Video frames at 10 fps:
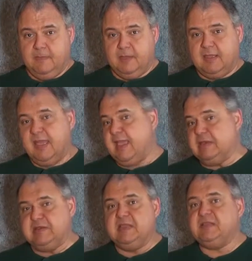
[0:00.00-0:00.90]
Okay,
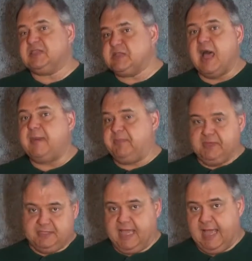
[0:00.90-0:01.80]
it didn't stop
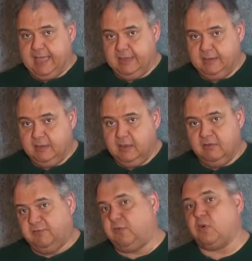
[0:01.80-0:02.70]
this guy.
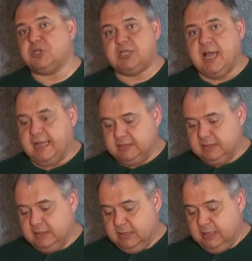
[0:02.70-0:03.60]
4
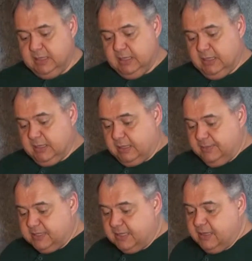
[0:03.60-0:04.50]
shots. And let
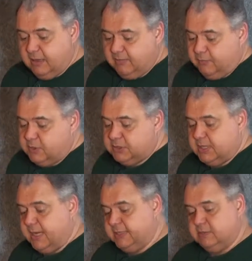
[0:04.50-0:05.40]
me tell you, 4
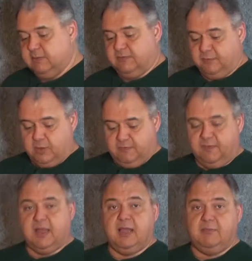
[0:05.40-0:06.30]
shots with a
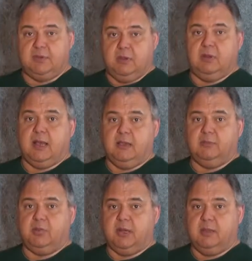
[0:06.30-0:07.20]
.45 with good hollow
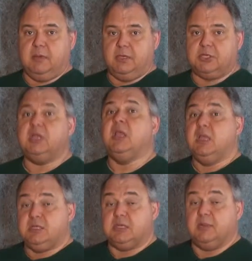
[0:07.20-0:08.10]
point ammunition
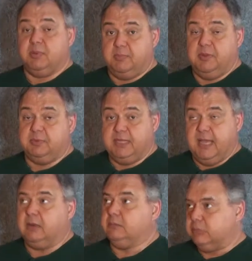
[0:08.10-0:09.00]
is going to put people
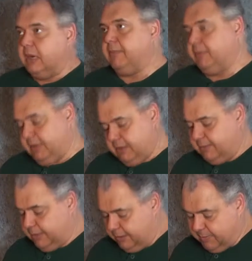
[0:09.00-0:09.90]
down, probably. I
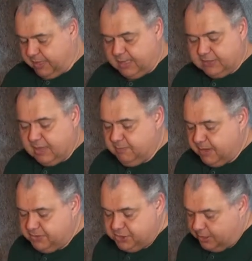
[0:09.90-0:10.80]
mean, you might get that
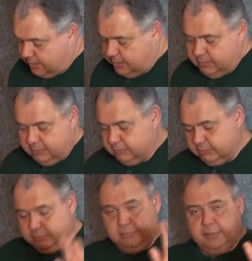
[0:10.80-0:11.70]
meth junkie
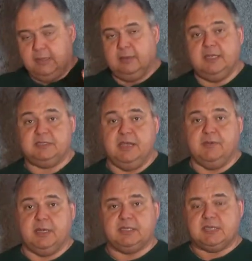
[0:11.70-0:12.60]
who, you know, is
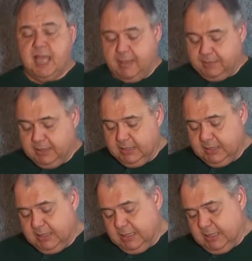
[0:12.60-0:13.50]
never going to stop.
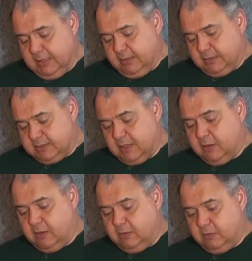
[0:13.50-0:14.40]

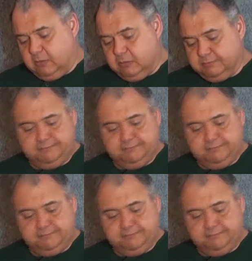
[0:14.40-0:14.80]
So,